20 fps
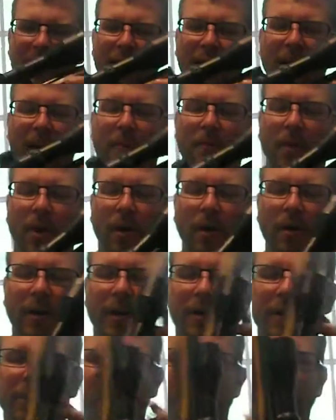a
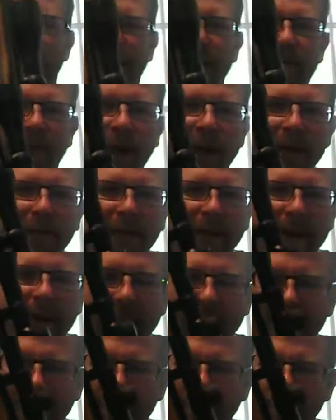Marlin
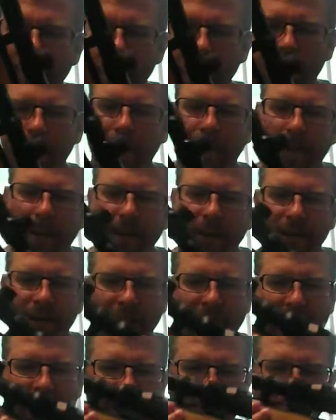25N tack